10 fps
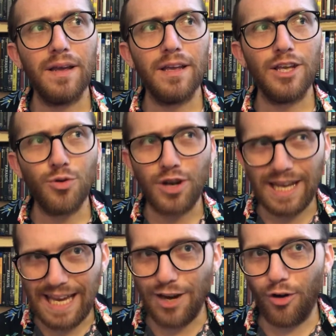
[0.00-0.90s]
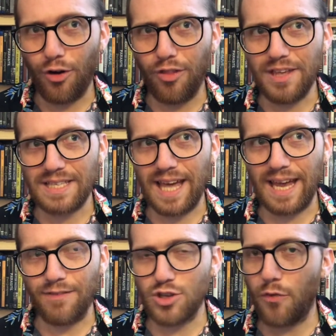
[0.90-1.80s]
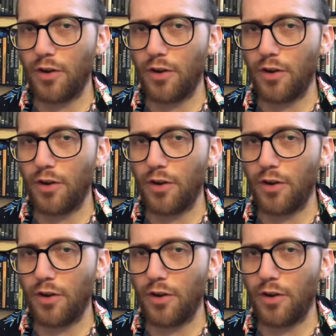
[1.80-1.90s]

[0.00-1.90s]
you could hear this, like, if you ever